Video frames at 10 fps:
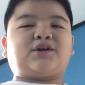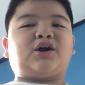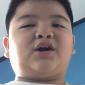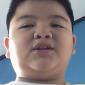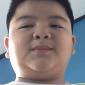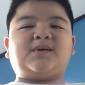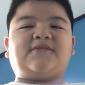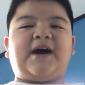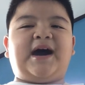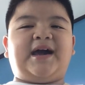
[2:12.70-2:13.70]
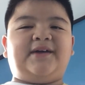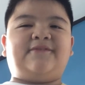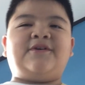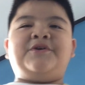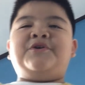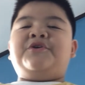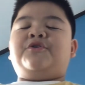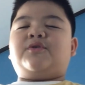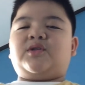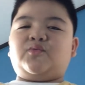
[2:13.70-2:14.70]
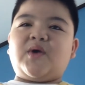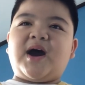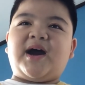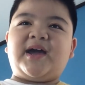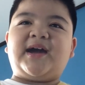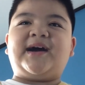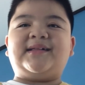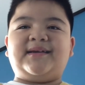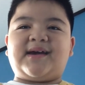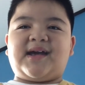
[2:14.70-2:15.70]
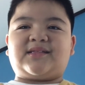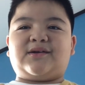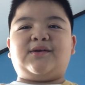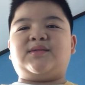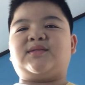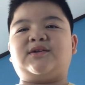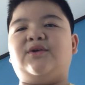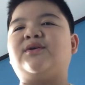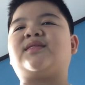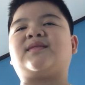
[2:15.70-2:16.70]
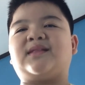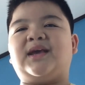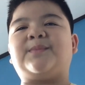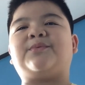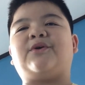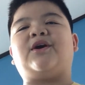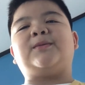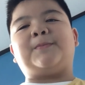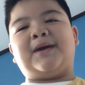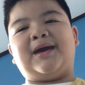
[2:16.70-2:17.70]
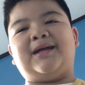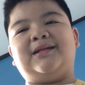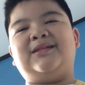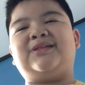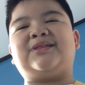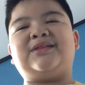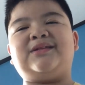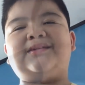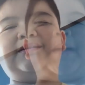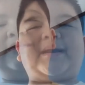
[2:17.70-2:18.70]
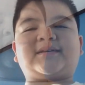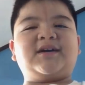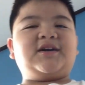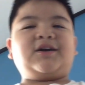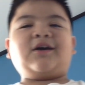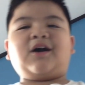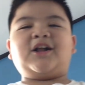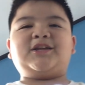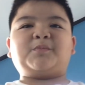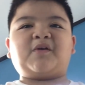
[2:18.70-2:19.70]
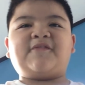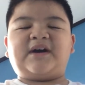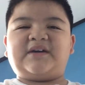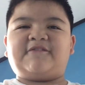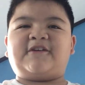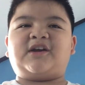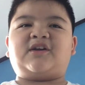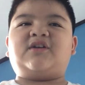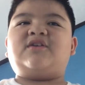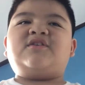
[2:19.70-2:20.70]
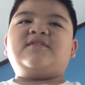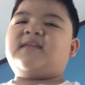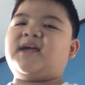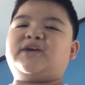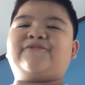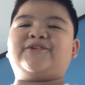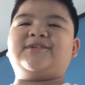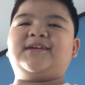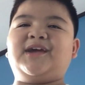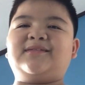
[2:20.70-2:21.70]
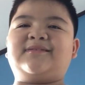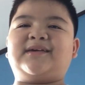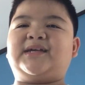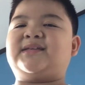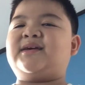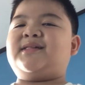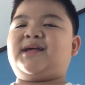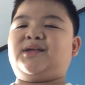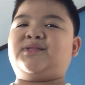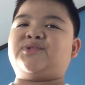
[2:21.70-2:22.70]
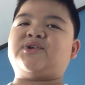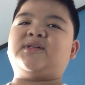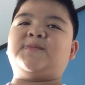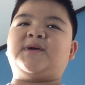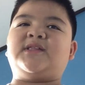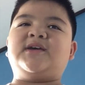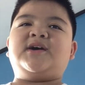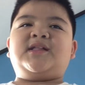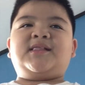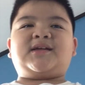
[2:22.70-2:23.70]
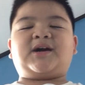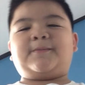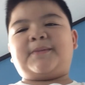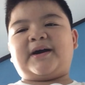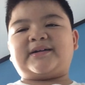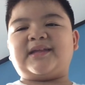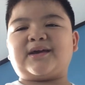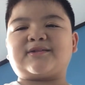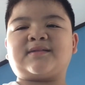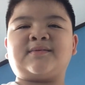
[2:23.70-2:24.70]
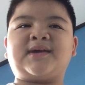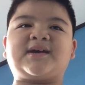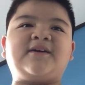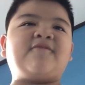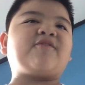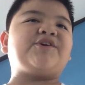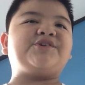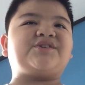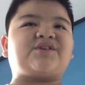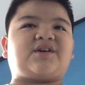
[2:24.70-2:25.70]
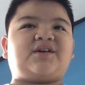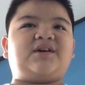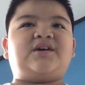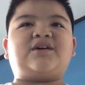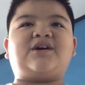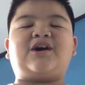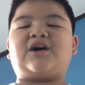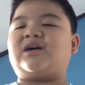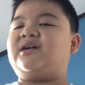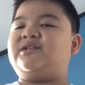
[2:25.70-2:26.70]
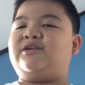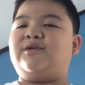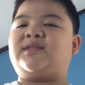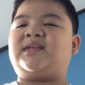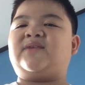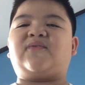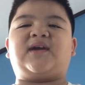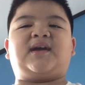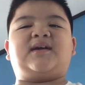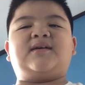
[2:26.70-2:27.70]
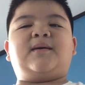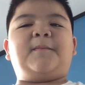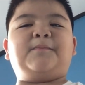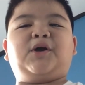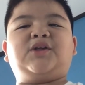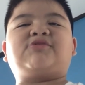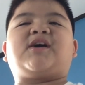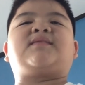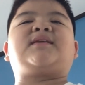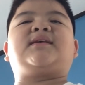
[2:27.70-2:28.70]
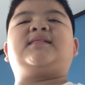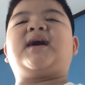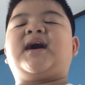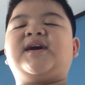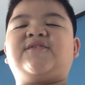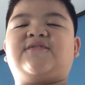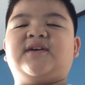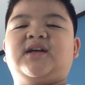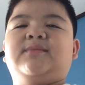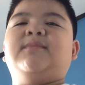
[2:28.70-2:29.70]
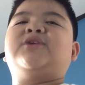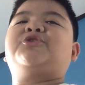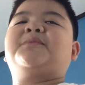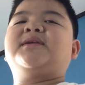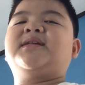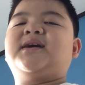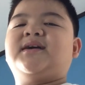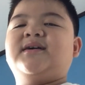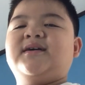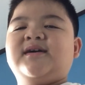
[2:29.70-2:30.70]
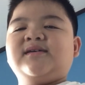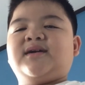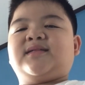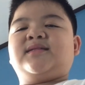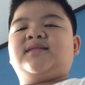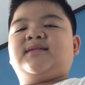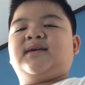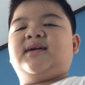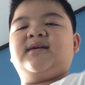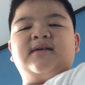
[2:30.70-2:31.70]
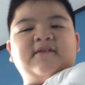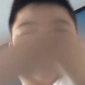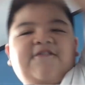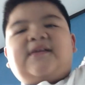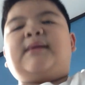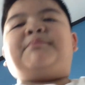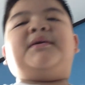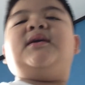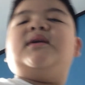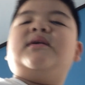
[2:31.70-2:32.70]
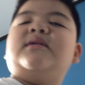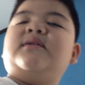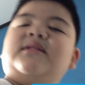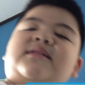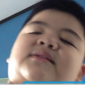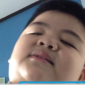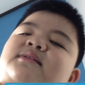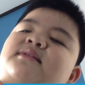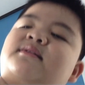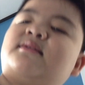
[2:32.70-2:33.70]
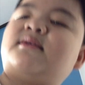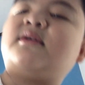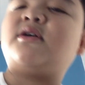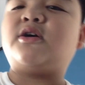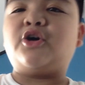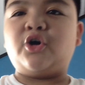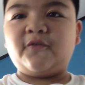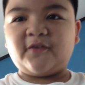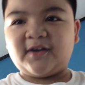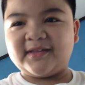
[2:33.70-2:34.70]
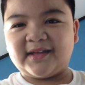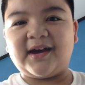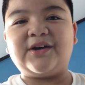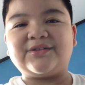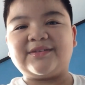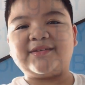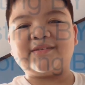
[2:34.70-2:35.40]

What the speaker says: Carl number 5 with why alligators don't sleep on beds. Welcome back. Carl number 5 here. Thank you for tuning in tonight, ladies and gentlemen. Come back next week for another Carl News TV, broadcasting live in Metro Manila, Quezon City, Philippines. Over and out.